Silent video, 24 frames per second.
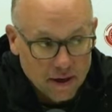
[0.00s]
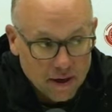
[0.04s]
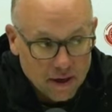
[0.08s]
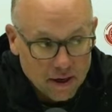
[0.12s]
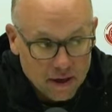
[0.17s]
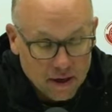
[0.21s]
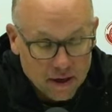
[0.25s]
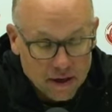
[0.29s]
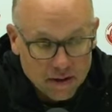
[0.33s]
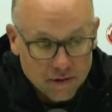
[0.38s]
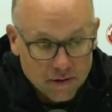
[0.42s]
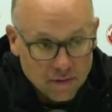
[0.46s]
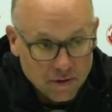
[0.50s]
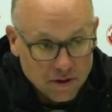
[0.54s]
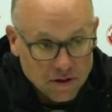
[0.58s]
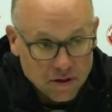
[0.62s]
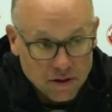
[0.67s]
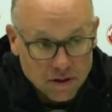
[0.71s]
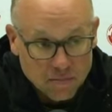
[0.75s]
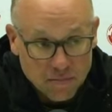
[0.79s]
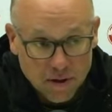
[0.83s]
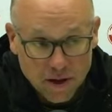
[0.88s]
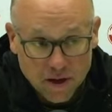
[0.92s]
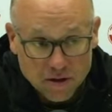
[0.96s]
the reason
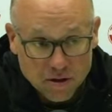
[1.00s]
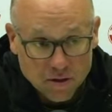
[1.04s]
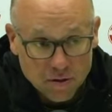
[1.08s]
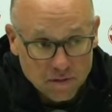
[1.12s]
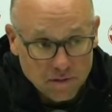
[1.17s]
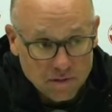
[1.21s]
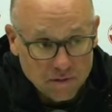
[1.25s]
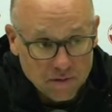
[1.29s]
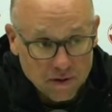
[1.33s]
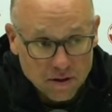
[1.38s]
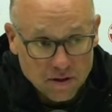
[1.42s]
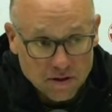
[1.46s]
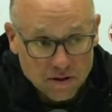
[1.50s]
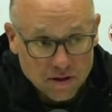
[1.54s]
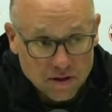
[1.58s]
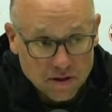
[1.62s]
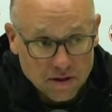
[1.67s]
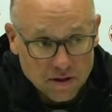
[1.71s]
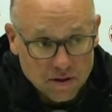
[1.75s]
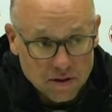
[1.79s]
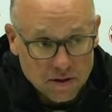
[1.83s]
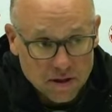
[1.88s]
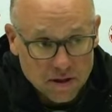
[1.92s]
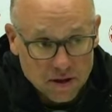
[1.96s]
he's made it so far is because
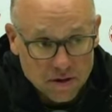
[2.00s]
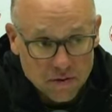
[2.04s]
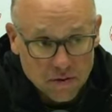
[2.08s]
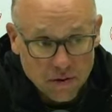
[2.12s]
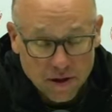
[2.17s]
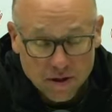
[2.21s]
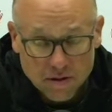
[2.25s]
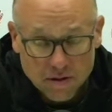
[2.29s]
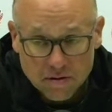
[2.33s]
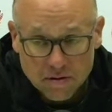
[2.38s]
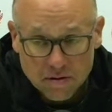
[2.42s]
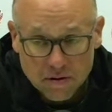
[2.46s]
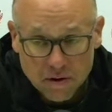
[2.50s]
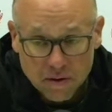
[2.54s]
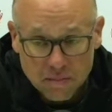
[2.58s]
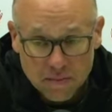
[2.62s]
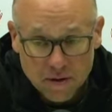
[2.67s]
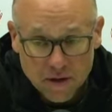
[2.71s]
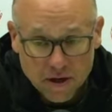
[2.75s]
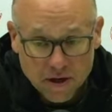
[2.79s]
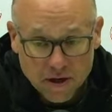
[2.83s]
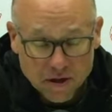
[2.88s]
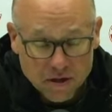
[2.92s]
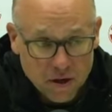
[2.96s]
he's got a great
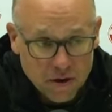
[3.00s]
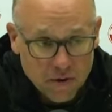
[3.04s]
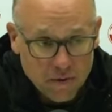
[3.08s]
determination,